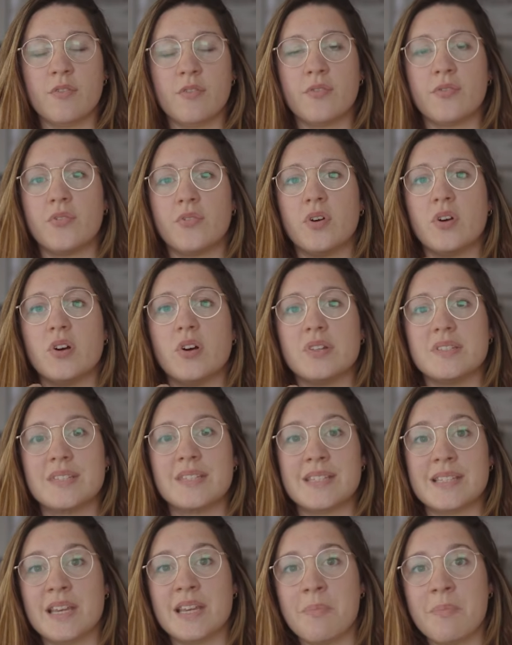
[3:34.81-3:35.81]
for a
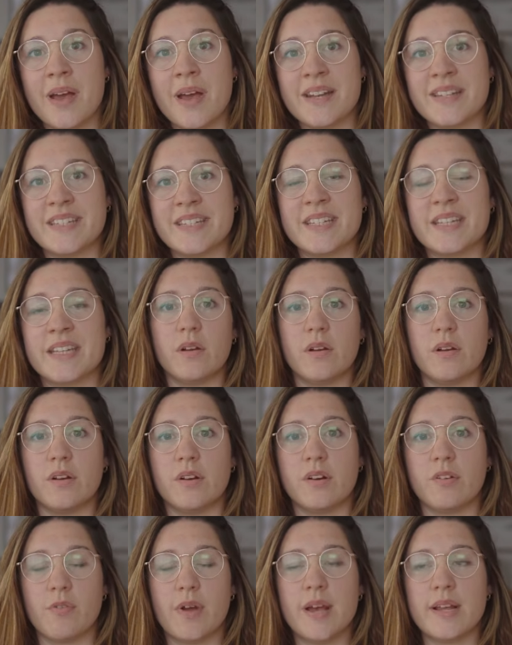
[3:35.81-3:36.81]
cinematic color
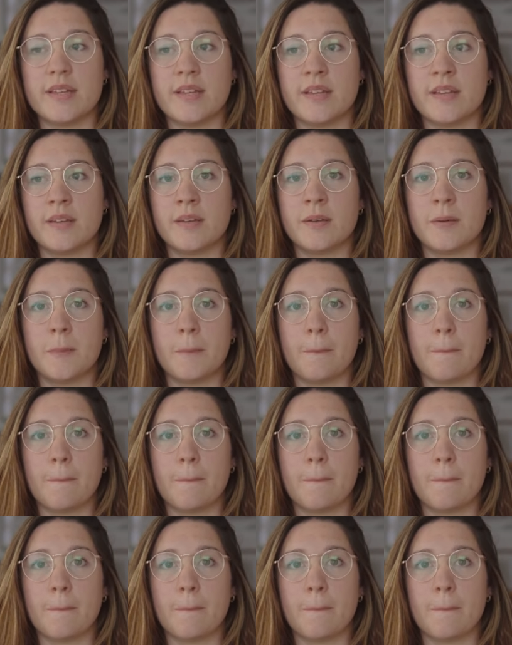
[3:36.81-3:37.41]
grading,